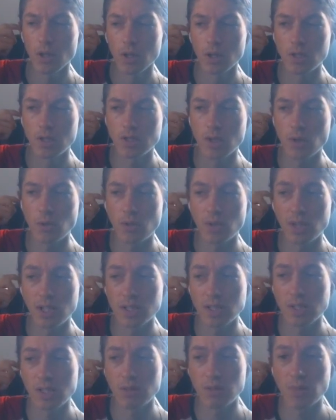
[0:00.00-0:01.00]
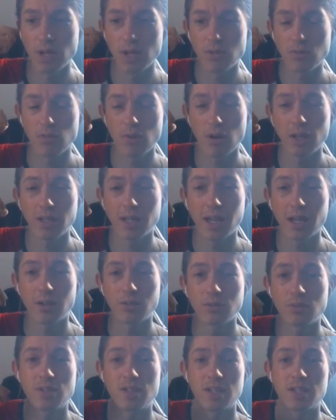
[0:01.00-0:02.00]
So things in the meta right now,
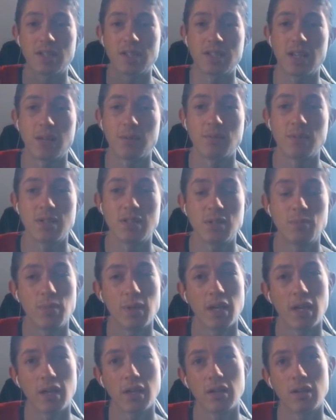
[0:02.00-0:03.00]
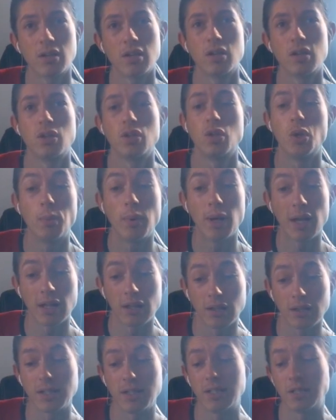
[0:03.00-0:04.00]
6 Sams is big,
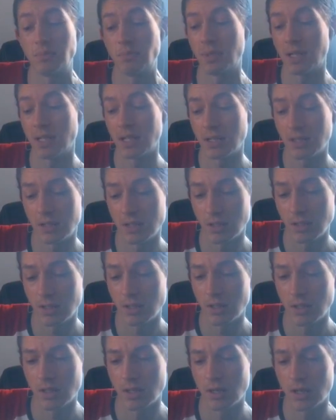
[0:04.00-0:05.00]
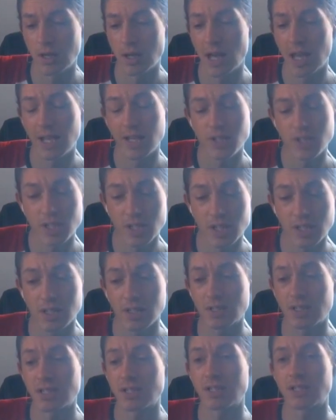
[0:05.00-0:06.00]
Ubel is big, Ancient
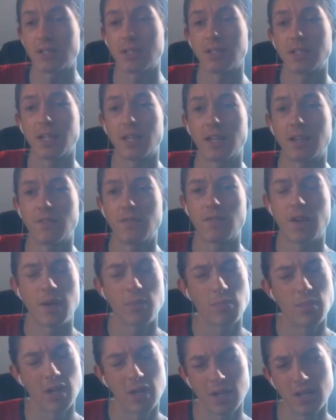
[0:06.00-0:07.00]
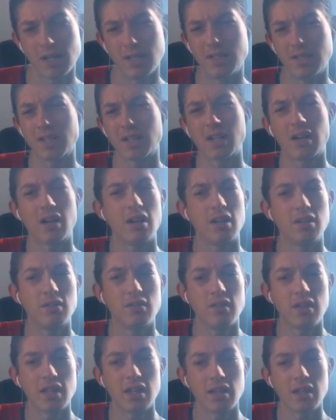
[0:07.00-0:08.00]
Gears are still there, Vampires are kind of
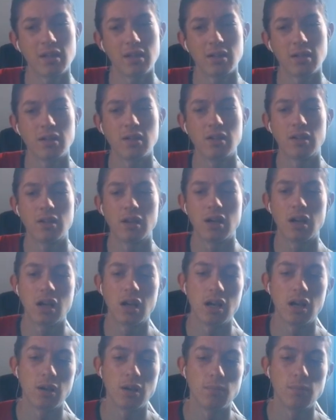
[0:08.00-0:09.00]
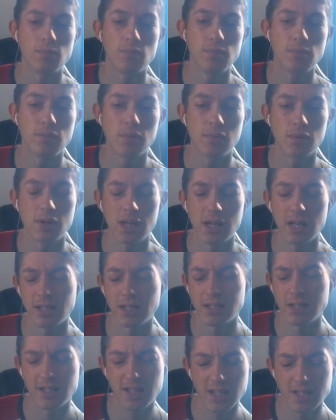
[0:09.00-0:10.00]
there, and
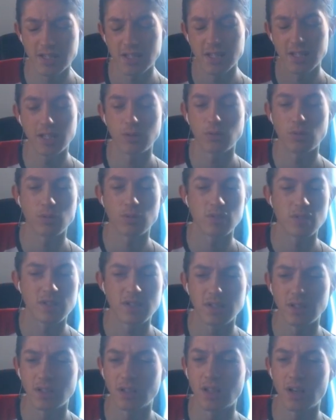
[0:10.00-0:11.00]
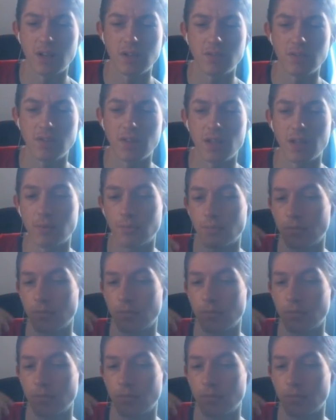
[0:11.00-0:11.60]
the Destiny Heroes are still kind of there.